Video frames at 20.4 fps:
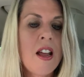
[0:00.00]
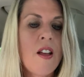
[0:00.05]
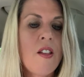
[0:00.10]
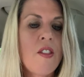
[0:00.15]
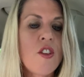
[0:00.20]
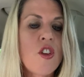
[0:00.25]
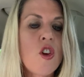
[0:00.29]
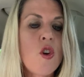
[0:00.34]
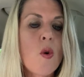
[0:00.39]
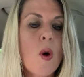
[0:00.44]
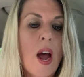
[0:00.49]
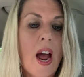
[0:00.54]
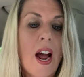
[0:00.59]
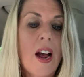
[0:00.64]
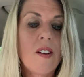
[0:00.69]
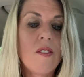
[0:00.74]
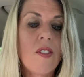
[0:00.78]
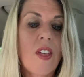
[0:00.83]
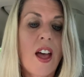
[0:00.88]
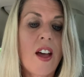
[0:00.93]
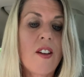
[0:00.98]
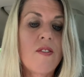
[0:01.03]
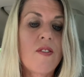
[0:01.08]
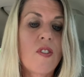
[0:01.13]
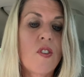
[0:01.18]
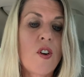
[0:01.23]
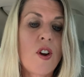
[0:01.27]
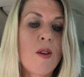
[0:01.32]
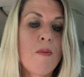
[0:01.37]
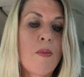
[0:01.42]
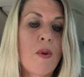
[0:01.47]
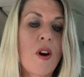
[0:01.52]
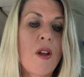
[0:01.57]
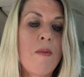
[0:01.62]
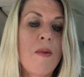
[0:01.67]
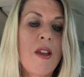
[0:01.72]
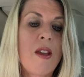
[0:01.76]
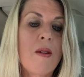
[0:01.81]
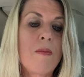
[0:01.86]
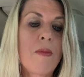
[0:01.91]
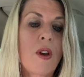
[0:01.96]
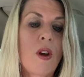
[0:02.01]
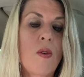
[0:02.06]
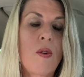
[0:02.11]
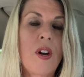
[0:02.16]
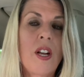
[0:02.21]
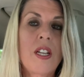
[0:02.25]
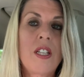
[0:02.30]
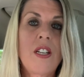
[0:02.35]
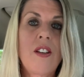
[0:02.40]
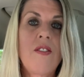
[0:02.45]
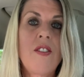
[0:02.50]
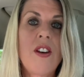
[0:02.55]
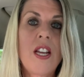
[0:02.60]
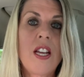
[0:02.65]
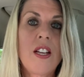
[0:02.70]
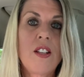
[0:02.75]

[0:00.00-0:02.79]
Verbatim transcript: you have that free premium connectivity.